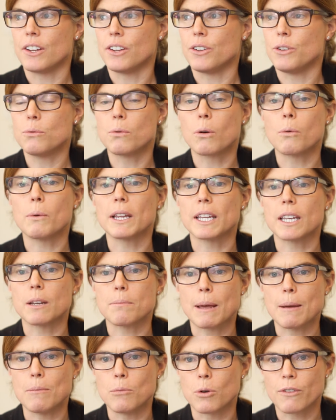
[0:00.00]
you were willing to
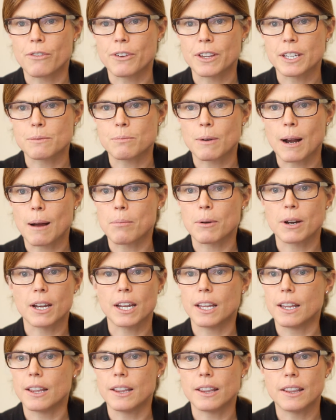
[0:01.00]
pay more for this
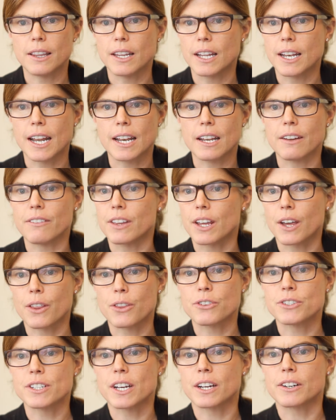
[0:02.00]
property than any of the
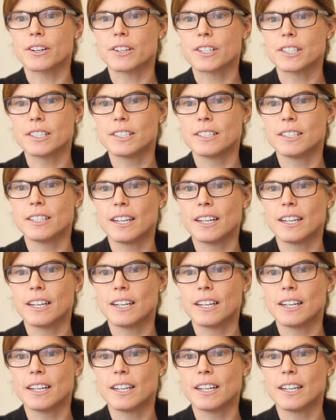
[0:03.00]
other suckers.